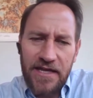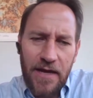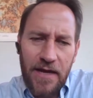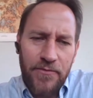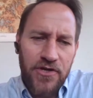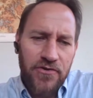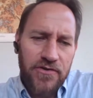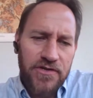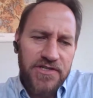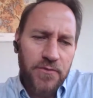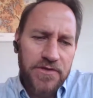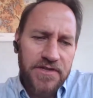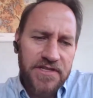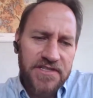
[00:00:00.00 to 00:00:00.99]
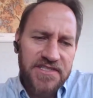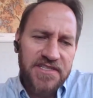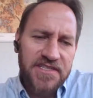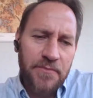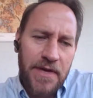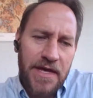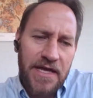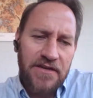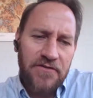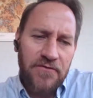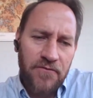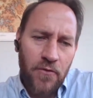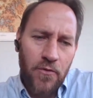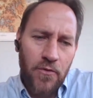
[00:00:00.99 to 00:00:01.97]
I'm curious what this has meant
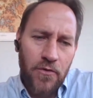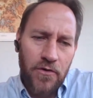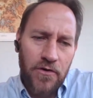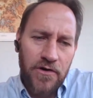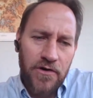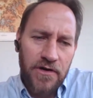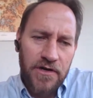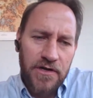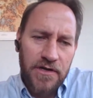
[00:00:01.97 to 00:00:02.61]
for